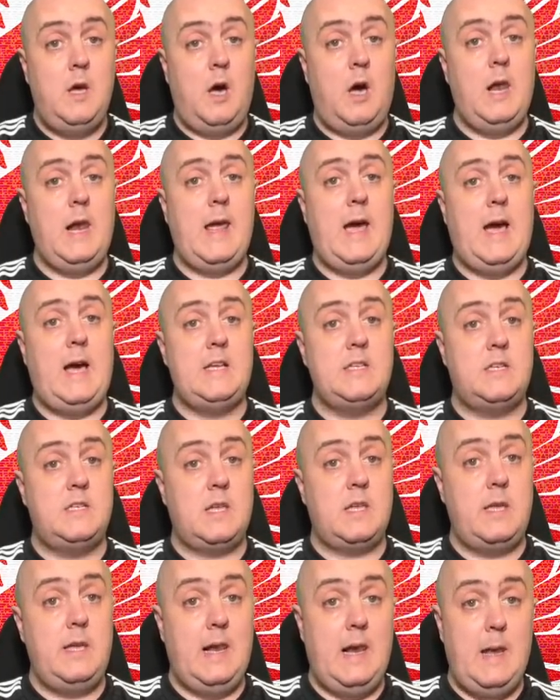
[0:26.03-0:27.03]
All I ask is
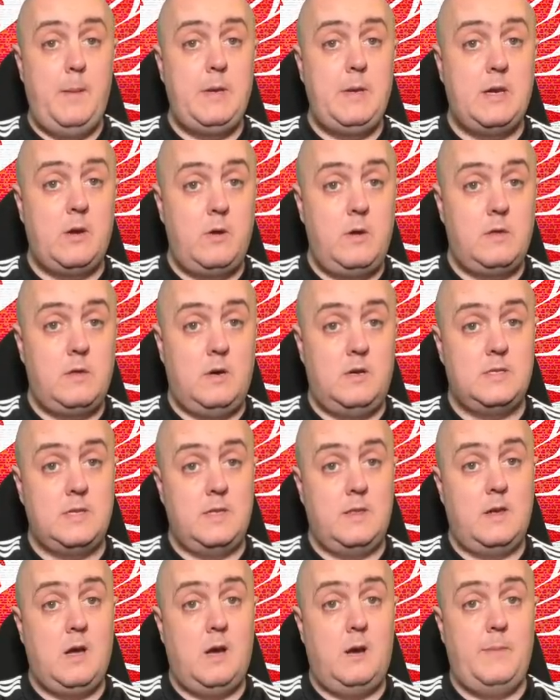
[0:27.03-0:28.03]
that you let me know your thoughts in
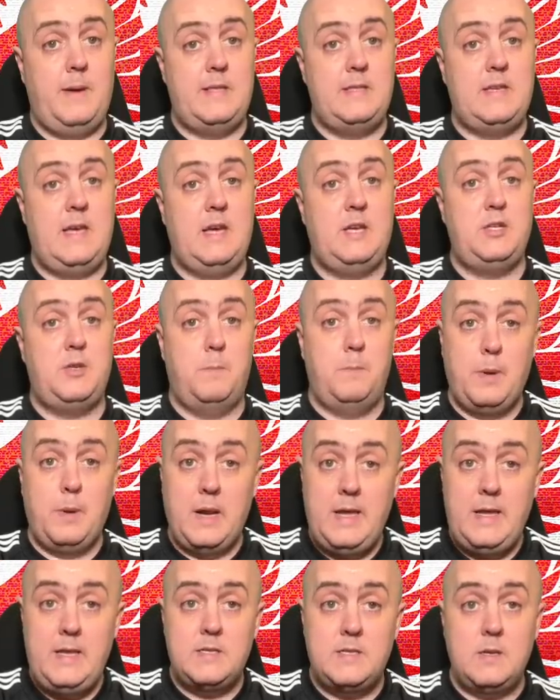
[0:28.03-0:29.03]
the comment section.
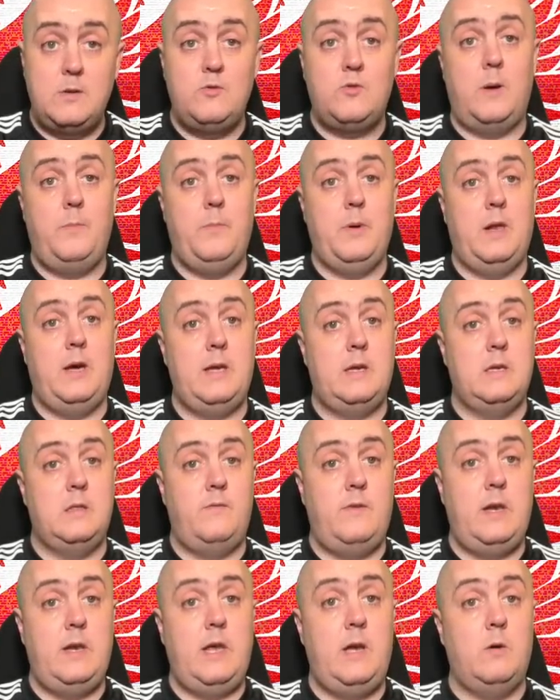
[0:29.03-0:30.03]
Please do drop a like on the
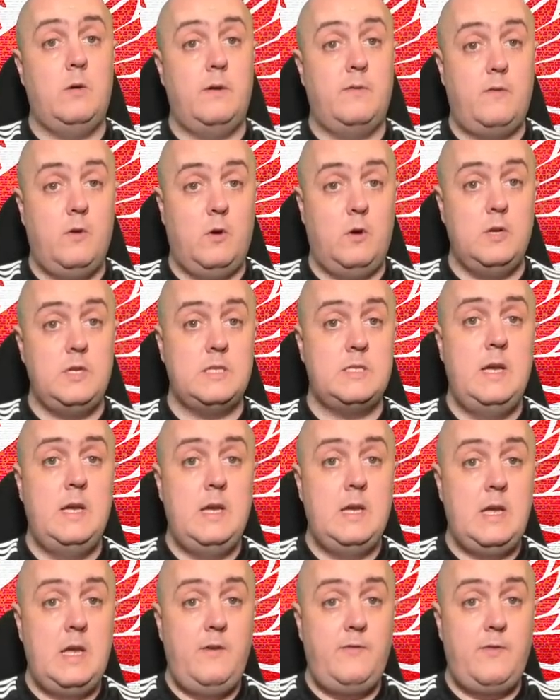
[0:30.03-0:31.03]
video. And of course,
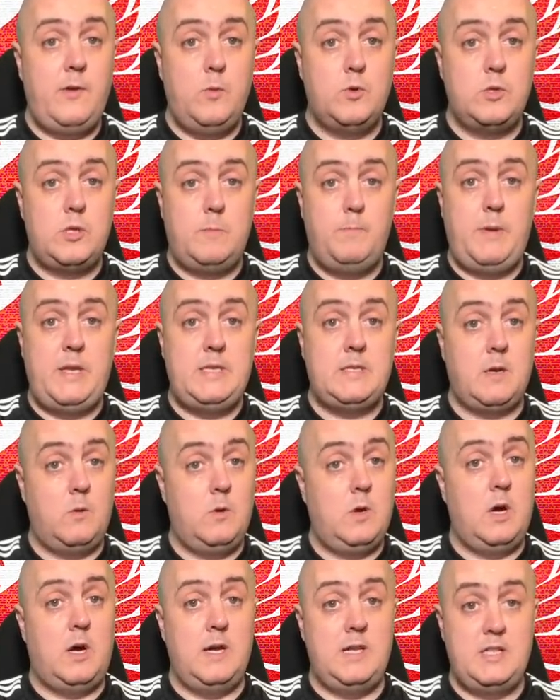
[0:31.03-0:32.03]
if you would be so
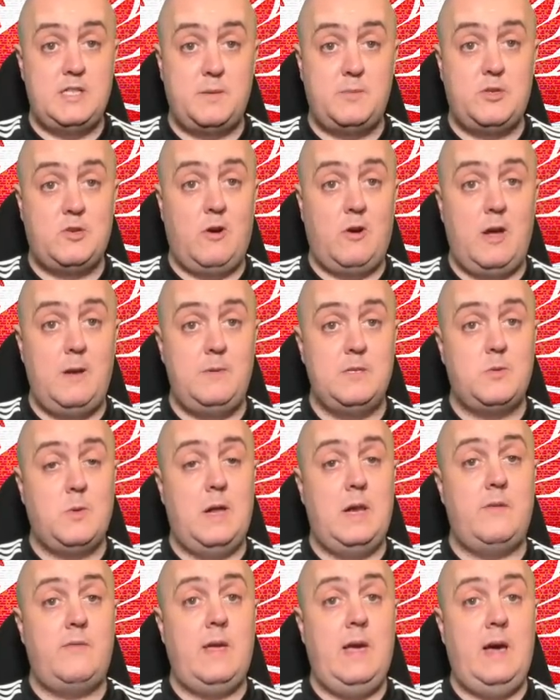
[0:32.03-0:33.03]
kind, subscribe as
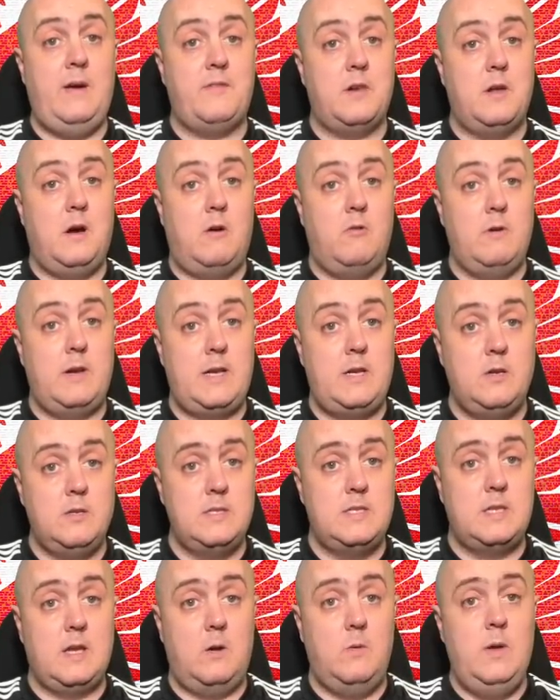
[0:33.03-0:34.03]
well if you haven't already done
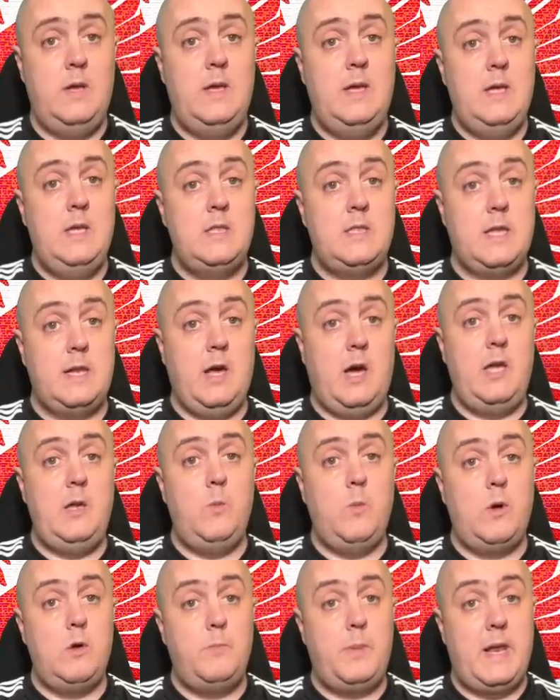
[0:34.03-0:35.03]
so. Tonight
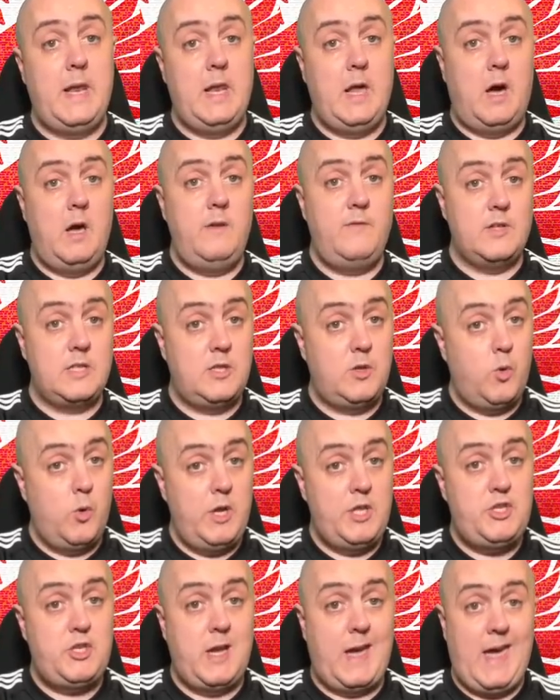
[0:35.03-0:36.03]
we'll be live on
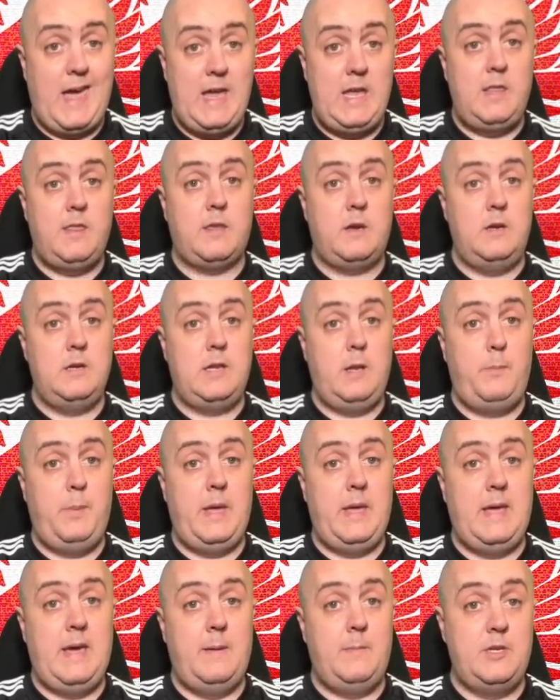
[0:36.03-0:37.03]
Twitch at 8:30
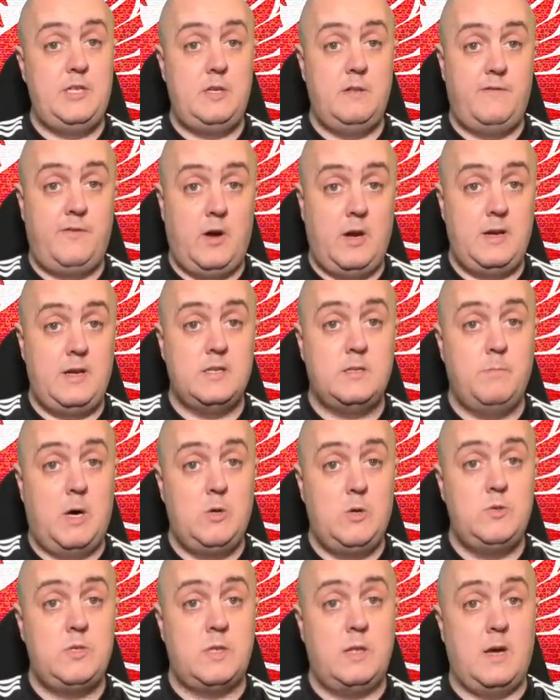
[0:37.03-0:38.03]
p.m. as you'll find us
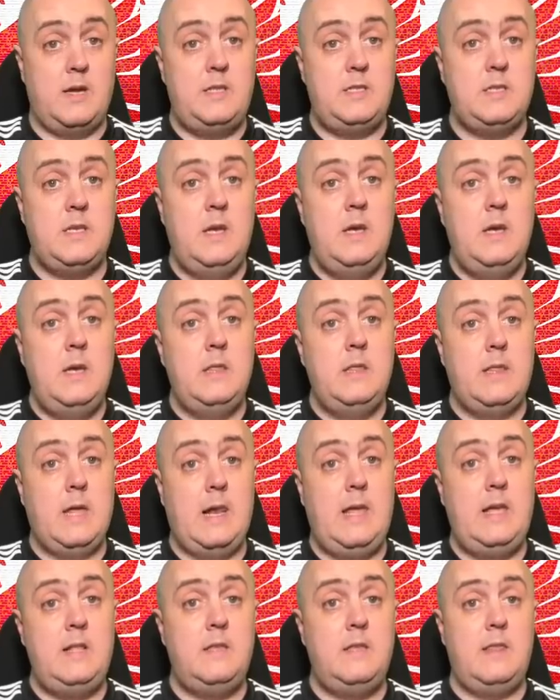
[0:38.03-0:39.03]
most nights. The
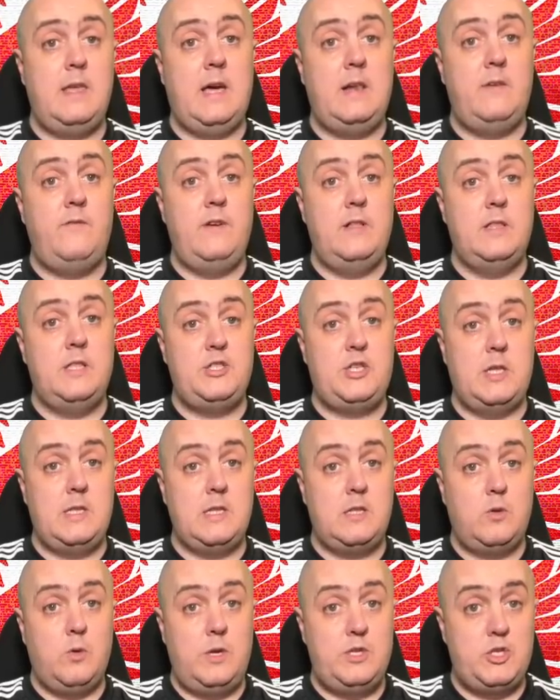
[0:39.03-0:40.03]
link to the Anfield Agenda
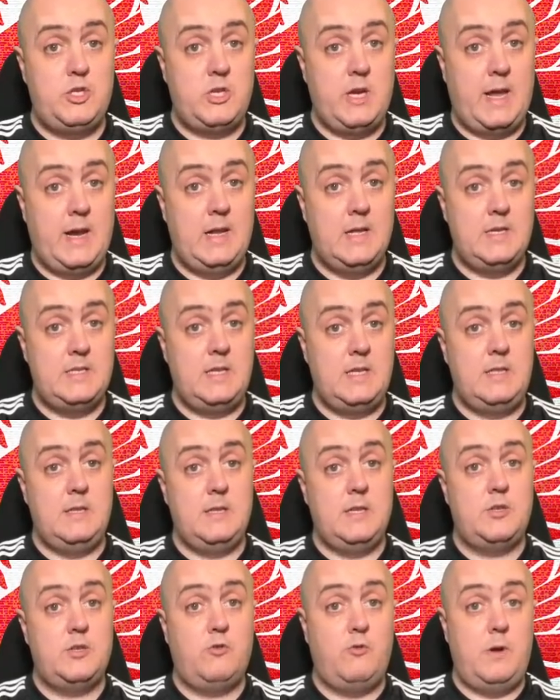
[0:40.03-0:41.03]
Twitch channel is in the
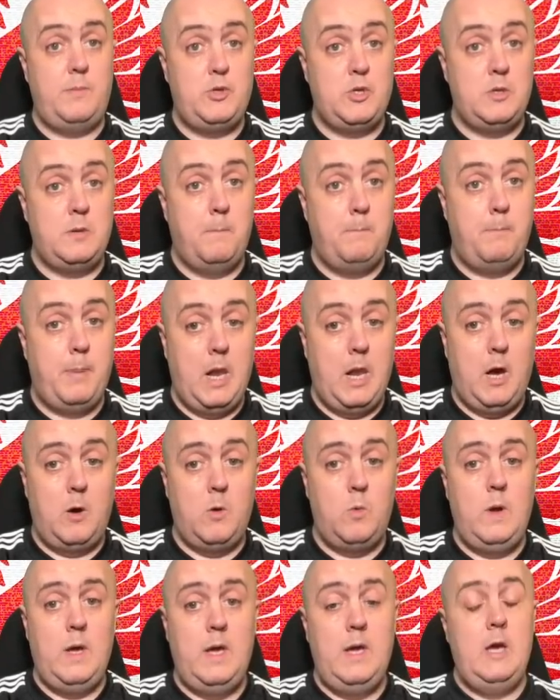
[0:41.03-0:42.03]
description
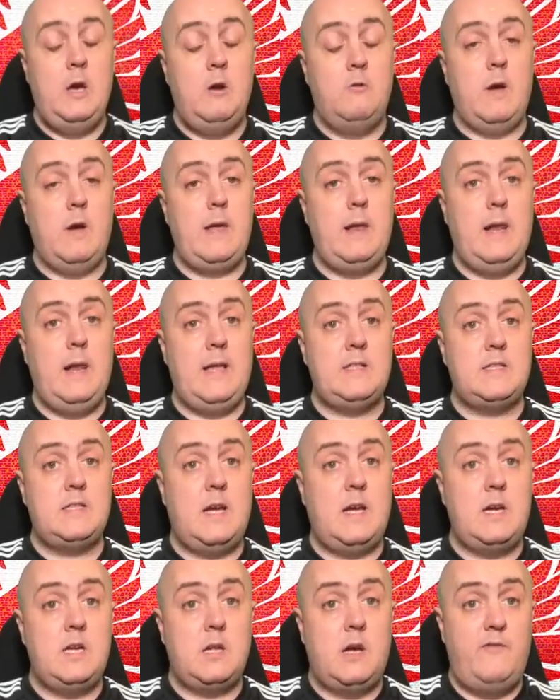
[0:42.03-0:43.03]
below. Right, let's
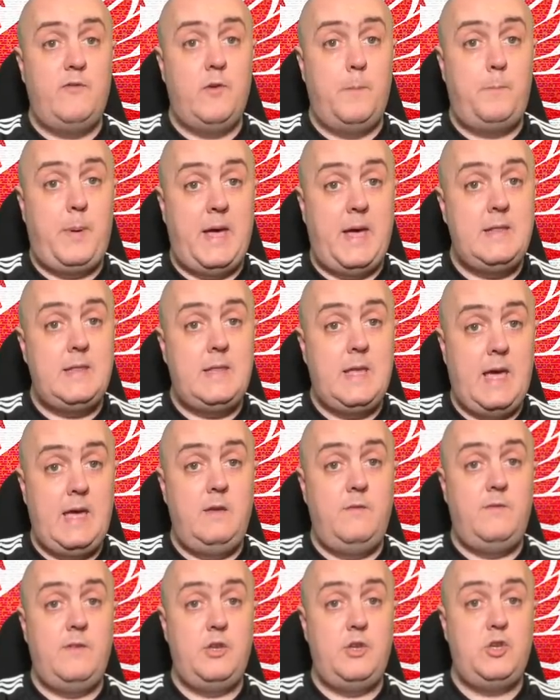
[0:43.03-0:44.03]
start off with Ben
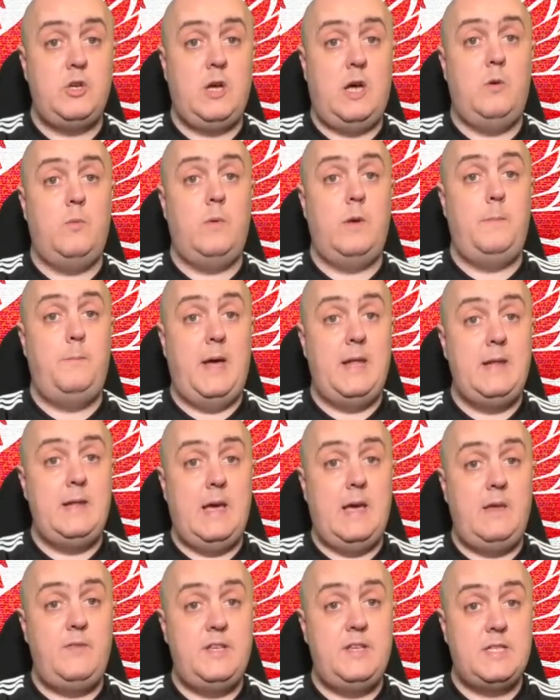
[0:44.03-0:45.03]
Davies, shall we? Ben
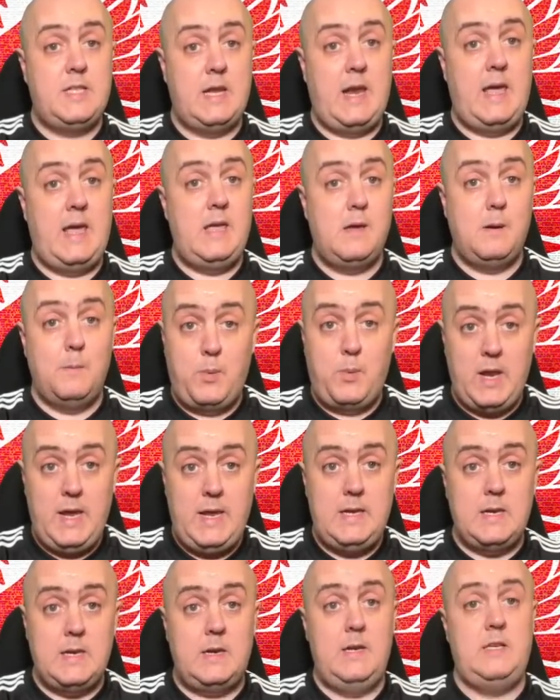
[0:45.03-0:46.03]
Davies today
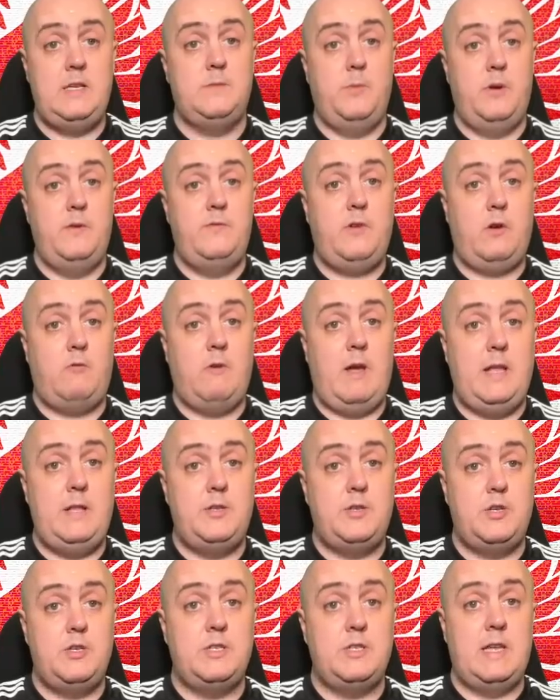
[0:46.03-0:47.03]
completed his move to
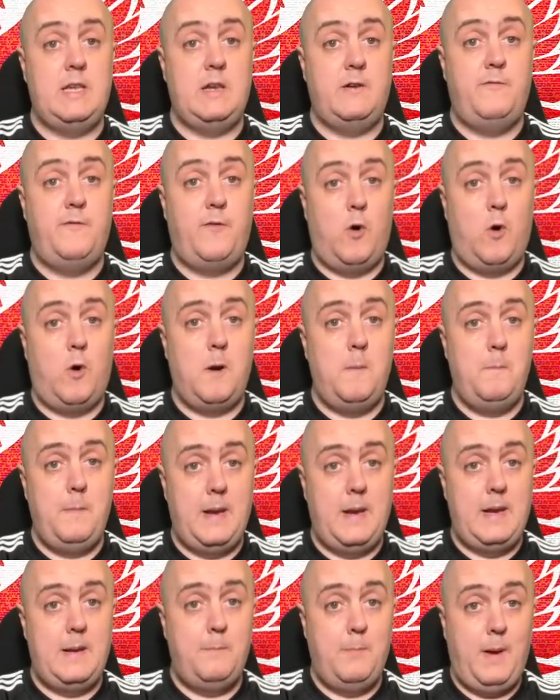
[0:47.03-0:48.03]
Rangers in a £4
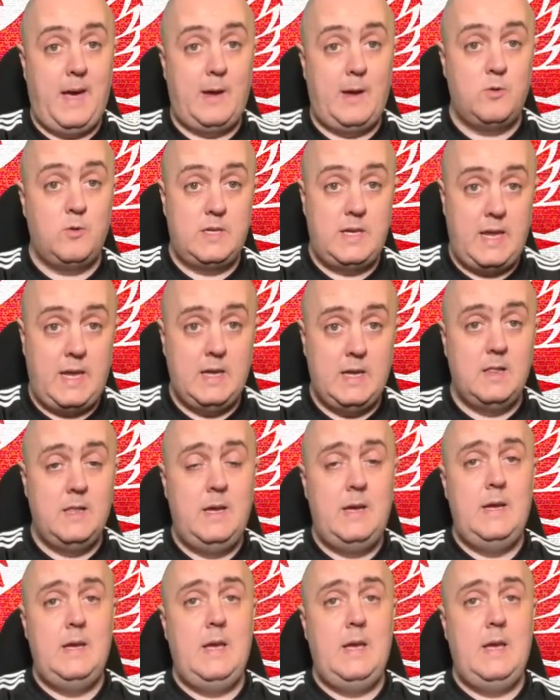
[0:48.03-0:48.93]
million deal.